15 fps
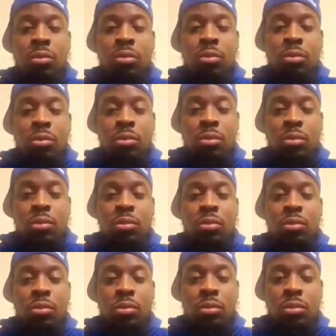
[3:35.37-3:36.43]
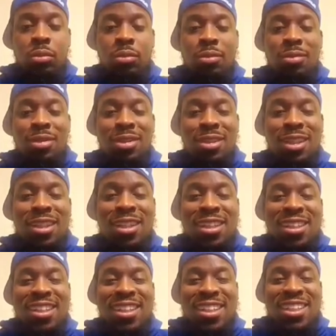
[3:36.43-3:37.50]

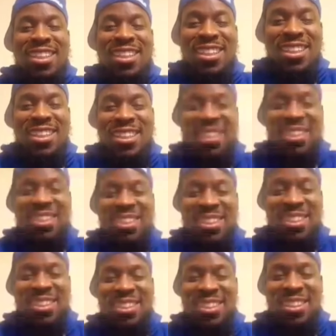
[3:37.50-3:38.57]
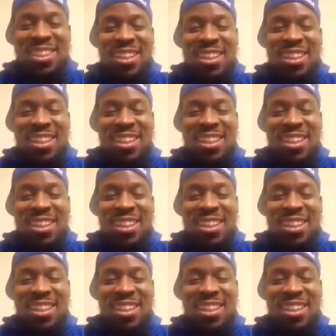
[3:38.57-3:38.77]
(silent)